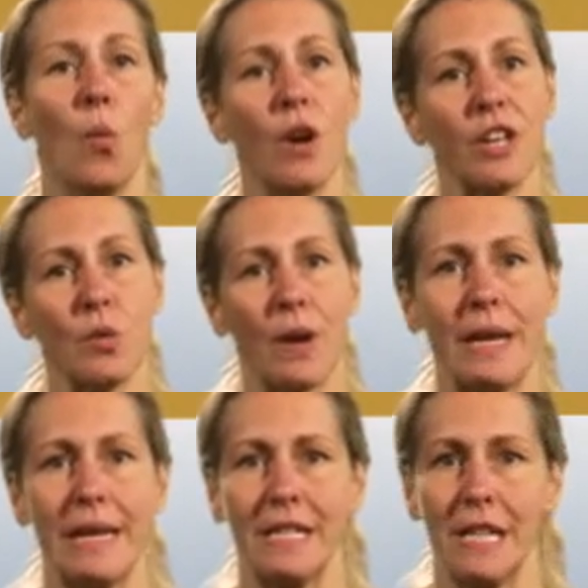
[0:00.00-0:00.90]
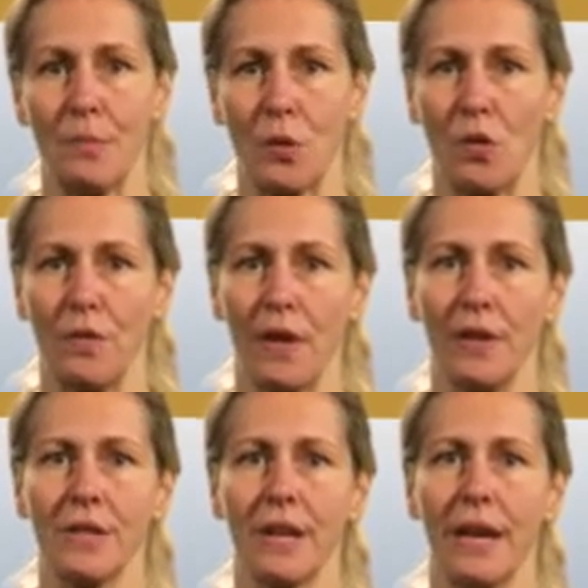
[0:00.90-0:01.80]
what a great LinkedIn profile
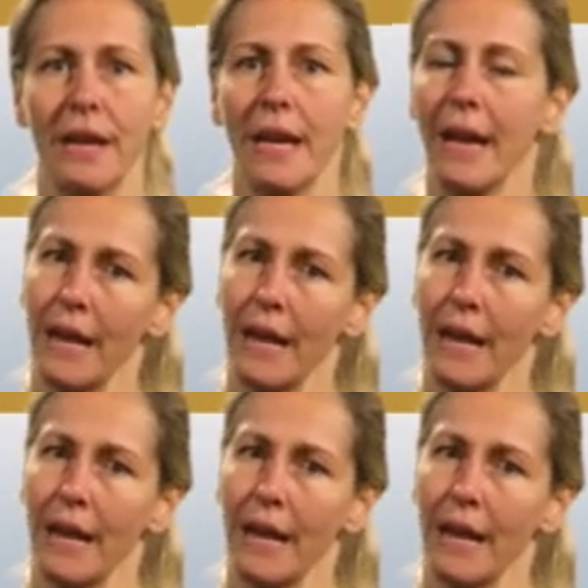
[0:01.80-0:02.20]
looks like